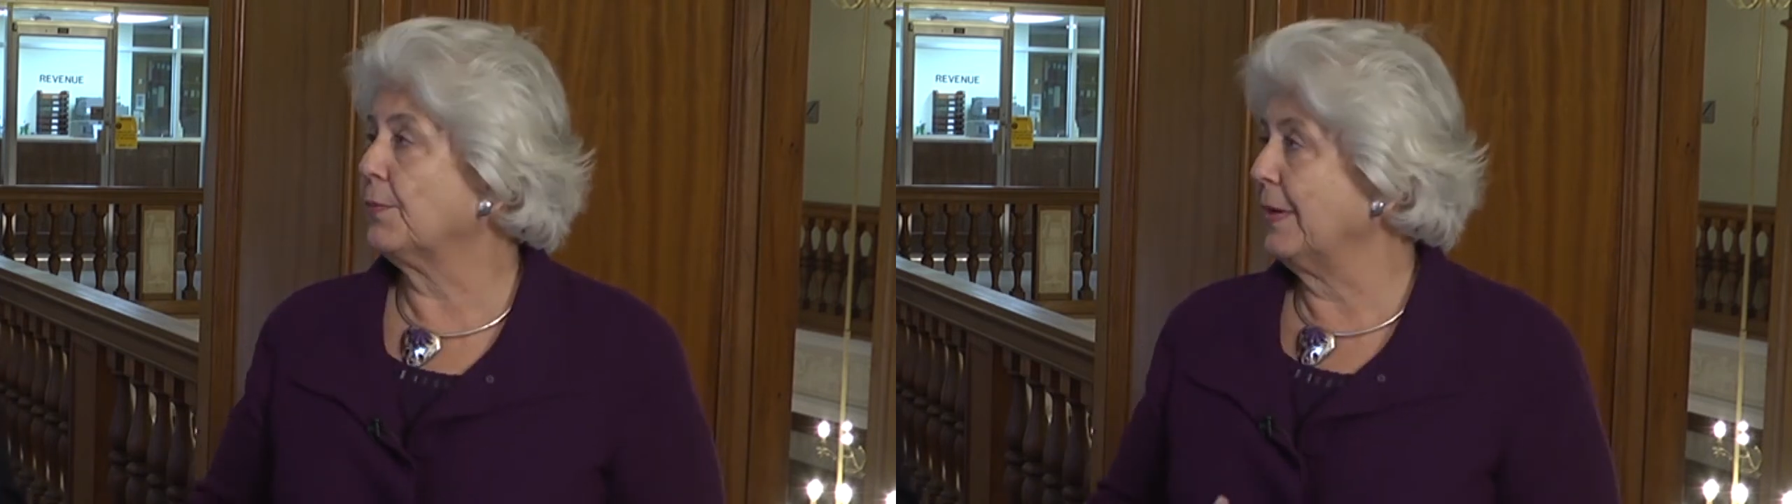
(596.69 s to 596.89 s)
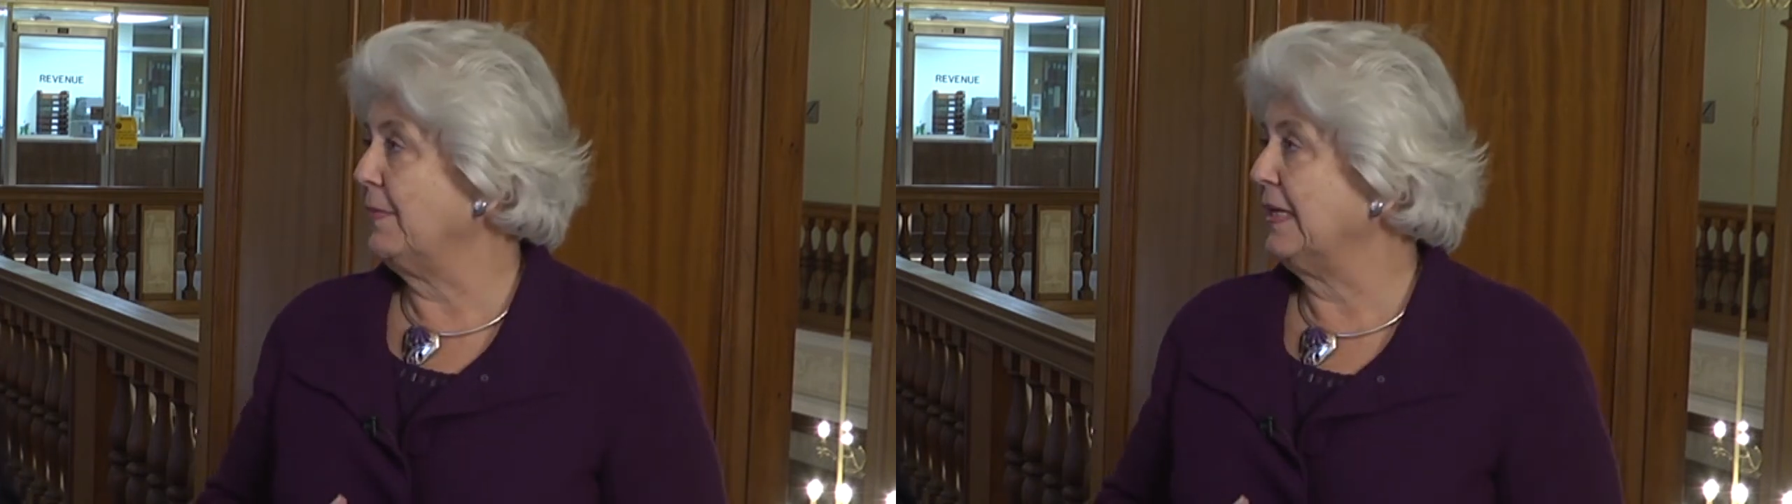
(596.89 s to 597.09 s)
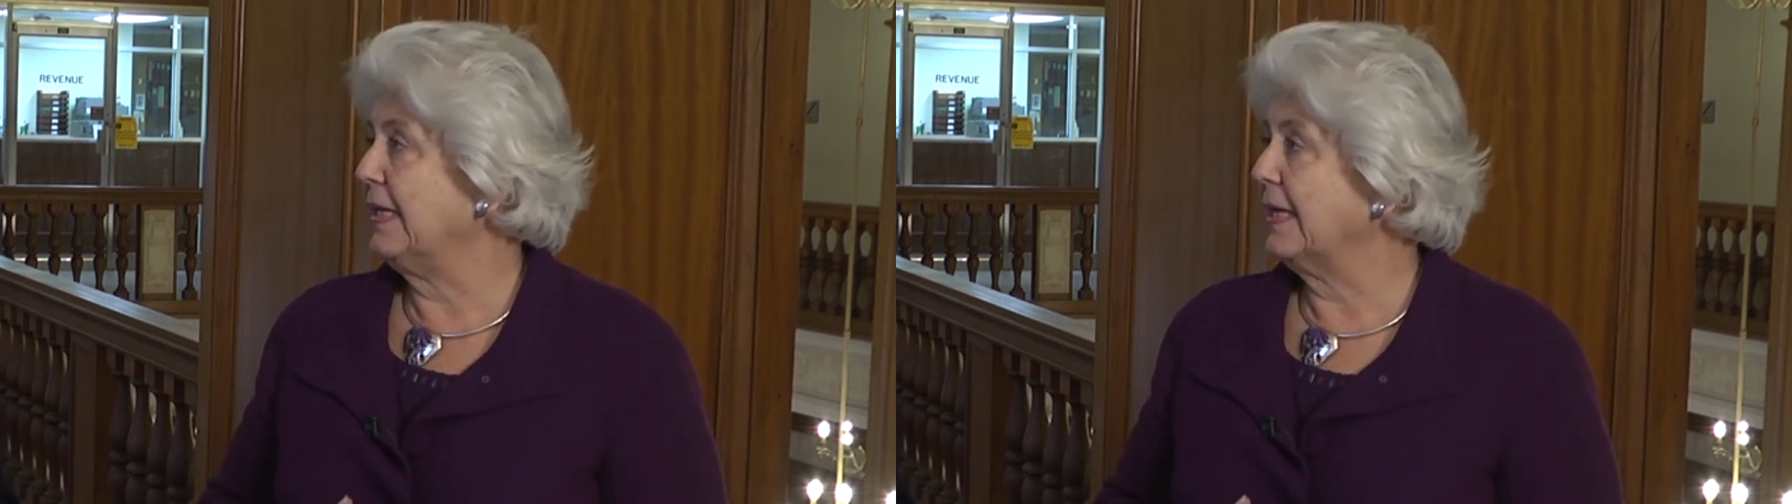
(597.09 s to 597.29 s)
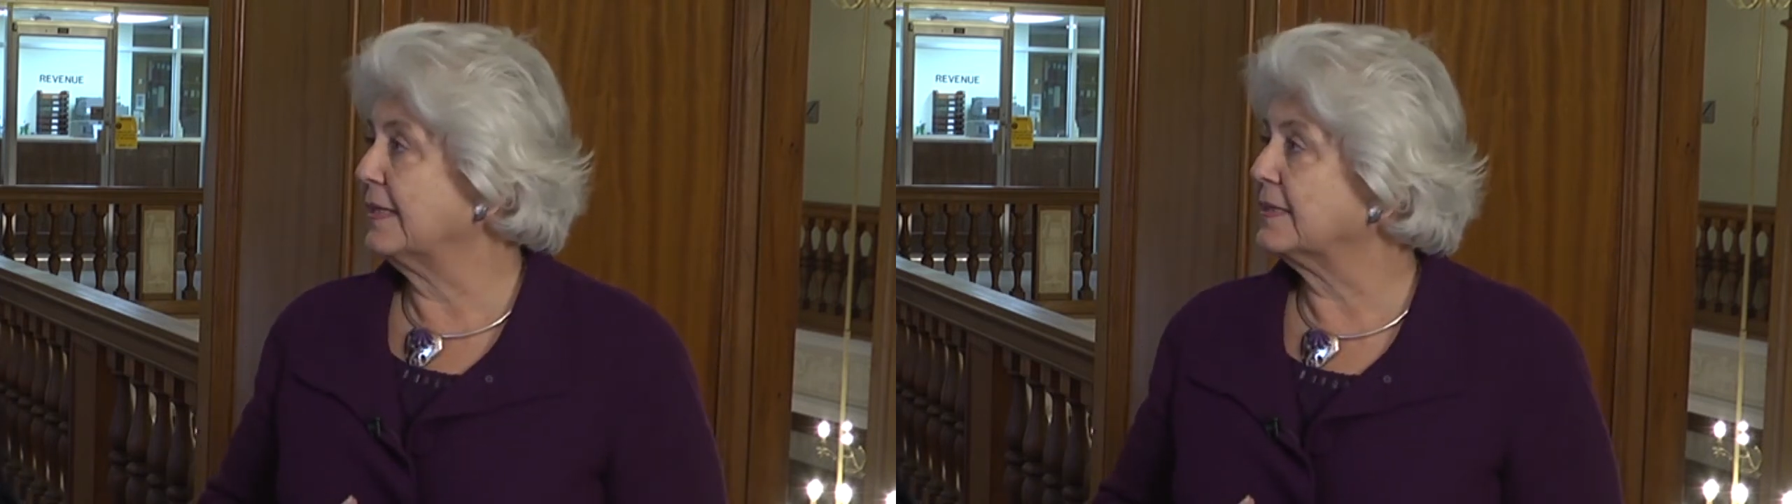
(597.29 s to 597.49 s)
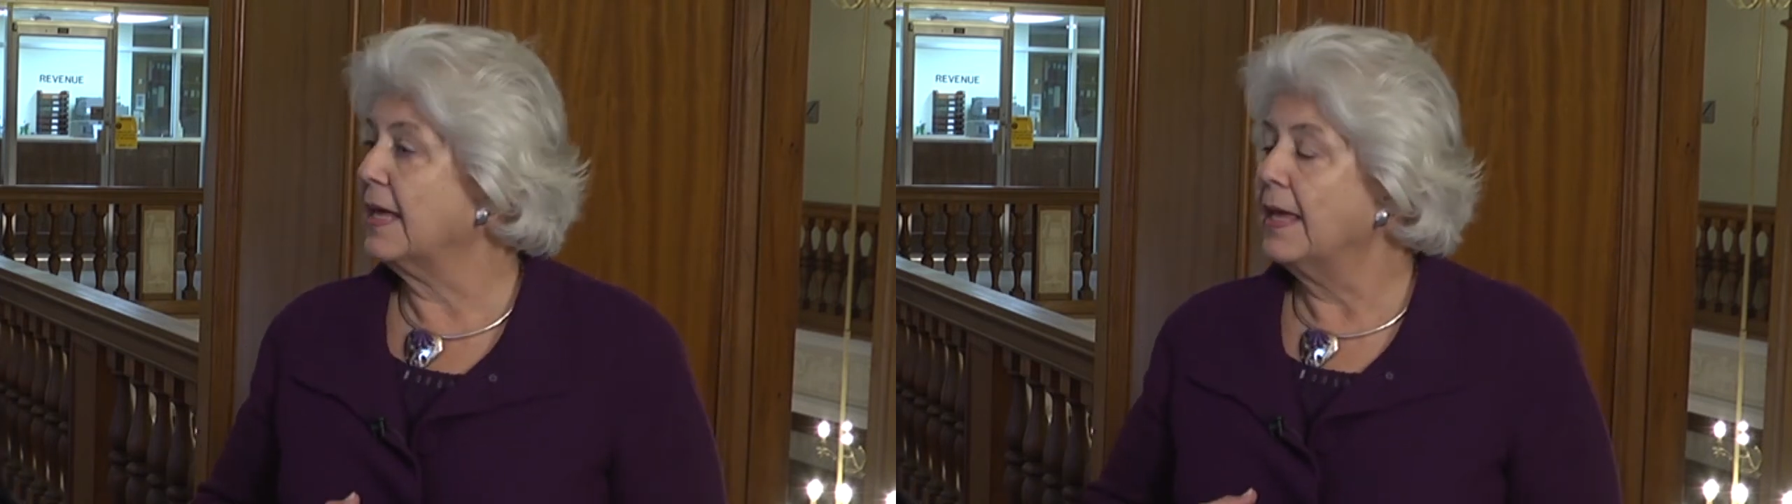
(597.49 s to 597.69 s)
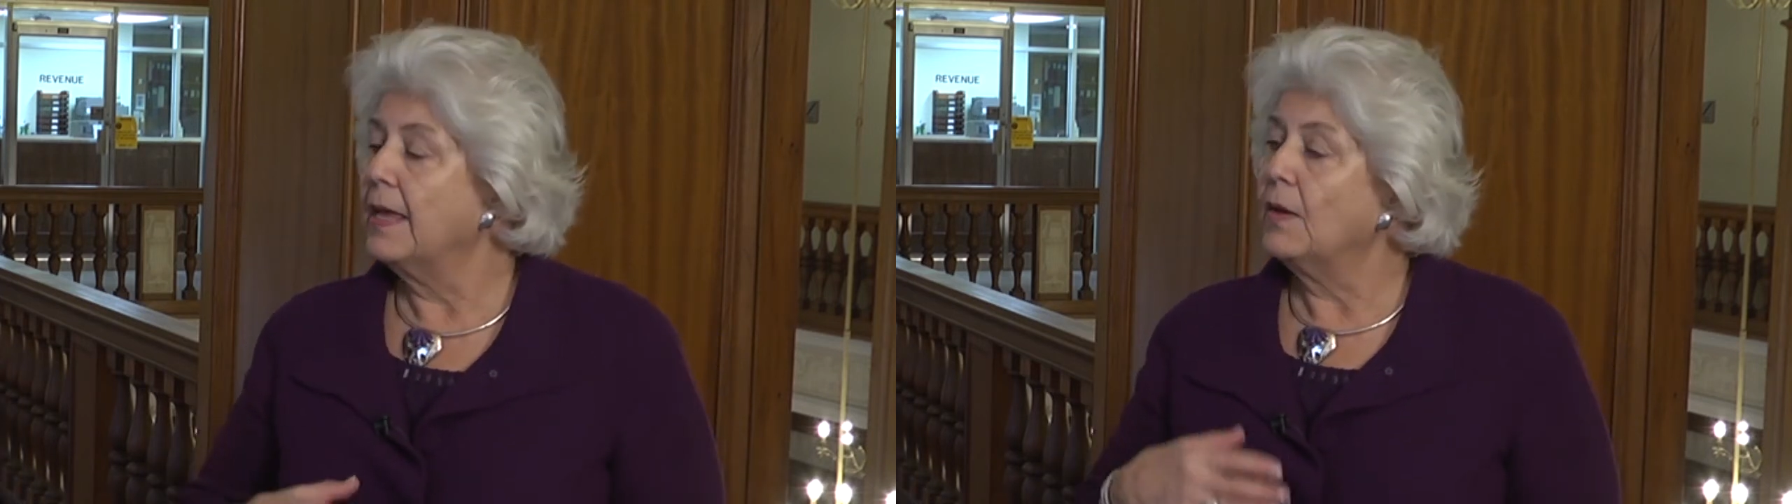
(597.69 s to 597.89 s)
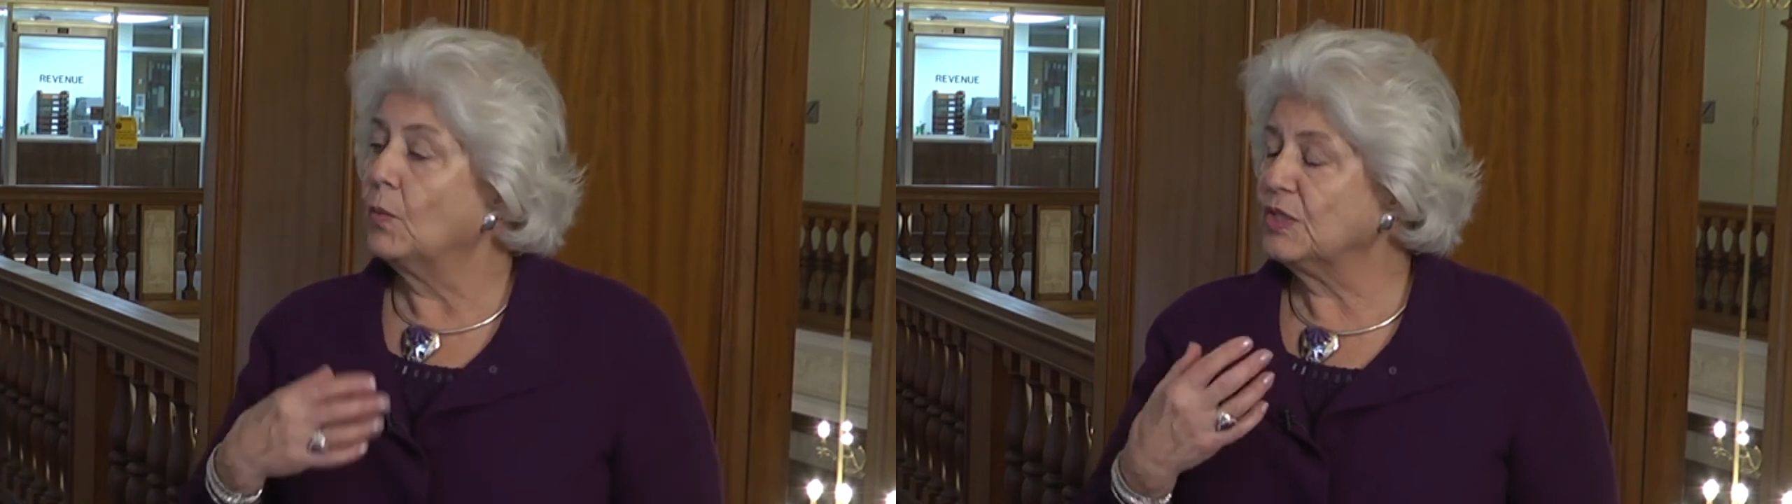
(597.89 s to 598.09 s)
remediated, mm -hmm.